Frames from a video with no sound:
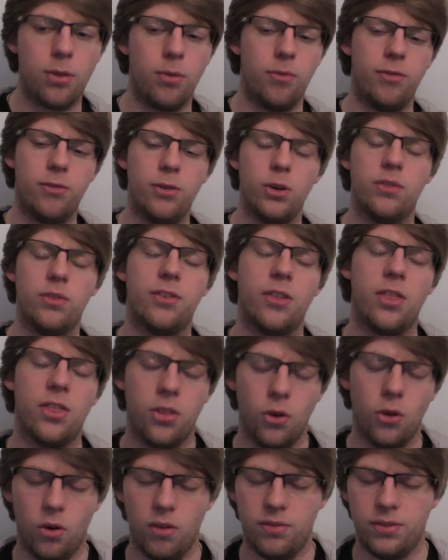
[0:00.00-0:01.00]
food for
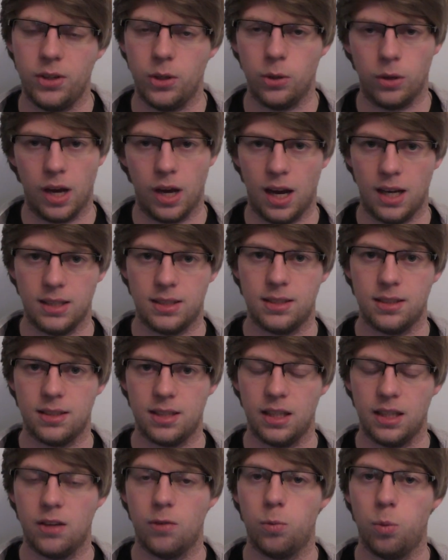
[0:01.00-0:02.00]
thought for you guys to
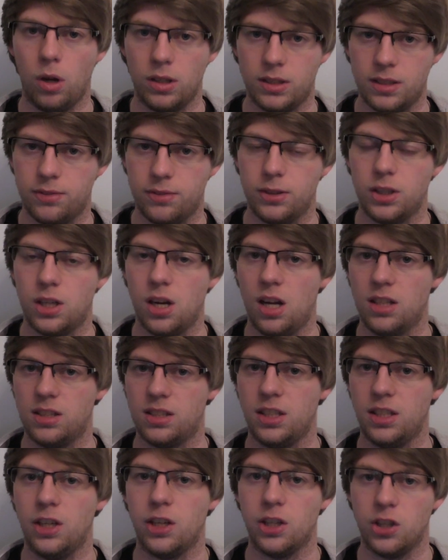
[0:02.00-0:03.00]
think of what different cards
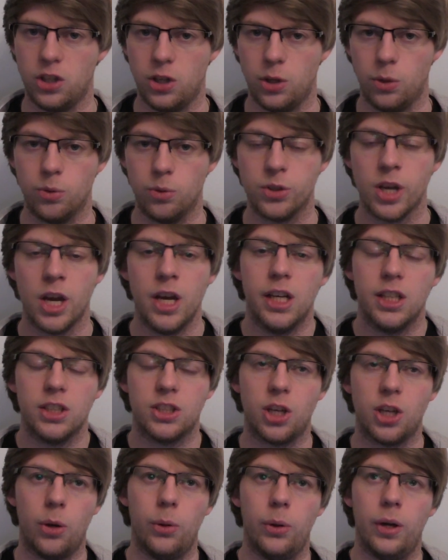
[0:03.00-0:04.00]
that you can use.
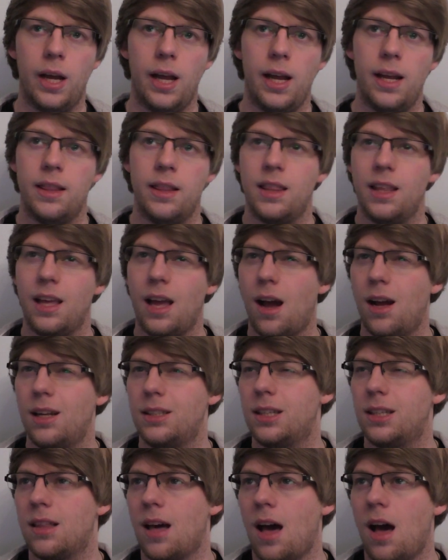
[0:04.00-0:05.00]
So in the
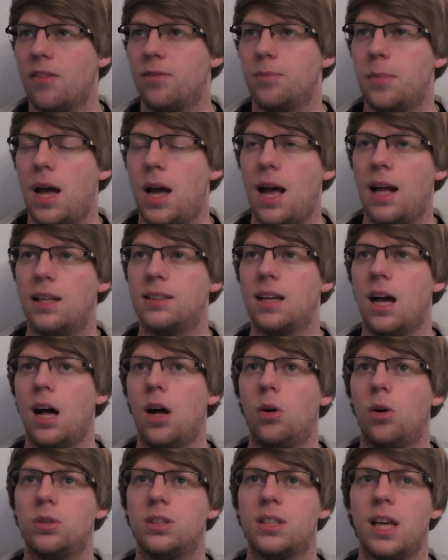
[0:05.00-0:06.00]
idea that I have in my head,
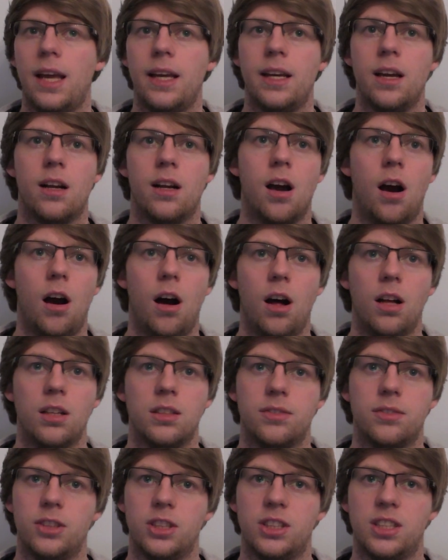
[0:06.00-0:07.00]
I'll take a
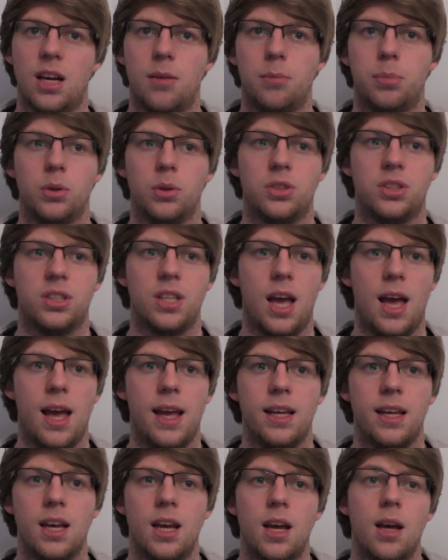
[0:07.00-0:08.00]
card, for example,
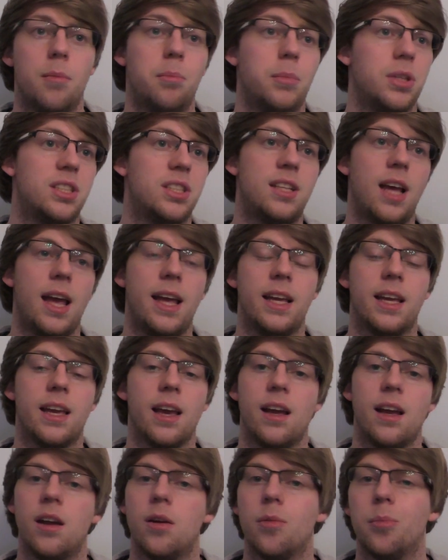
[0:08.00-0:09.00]
say Mistake,
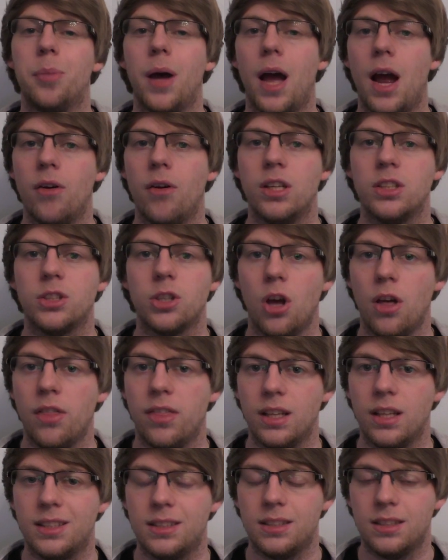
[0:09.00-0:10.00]
and compare it to
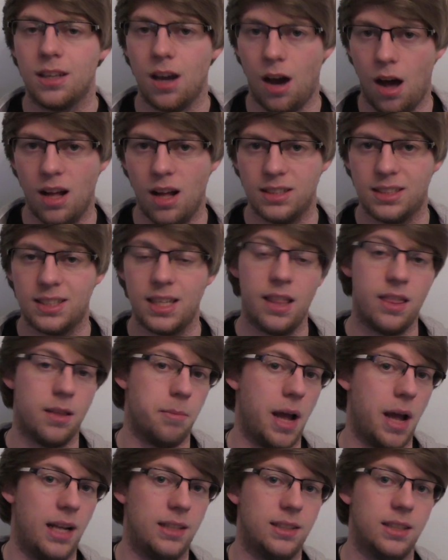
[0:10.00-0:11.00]
other cards in the
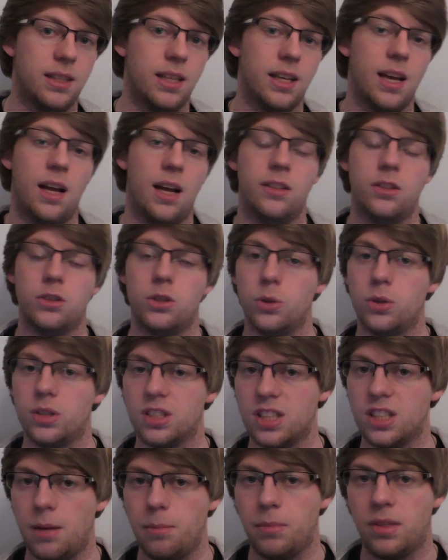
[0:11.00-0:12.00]
meta that kind of do the
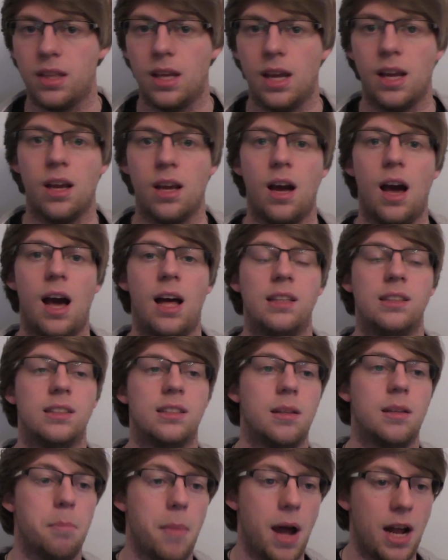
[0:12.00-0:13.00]
same thing and
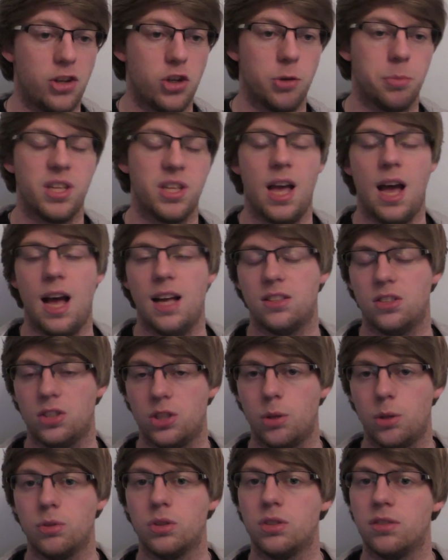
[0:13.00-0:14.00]
the matchups that it has and
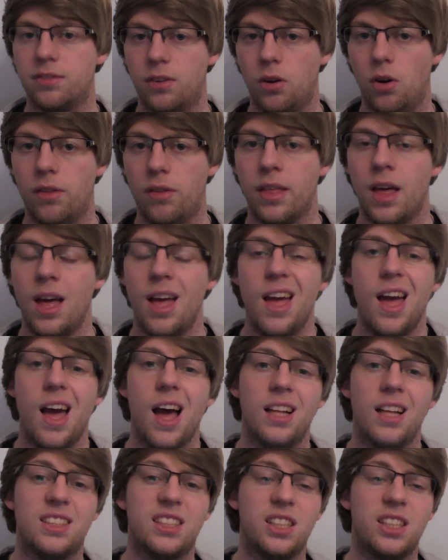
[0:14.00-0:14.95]
so on and so forth, and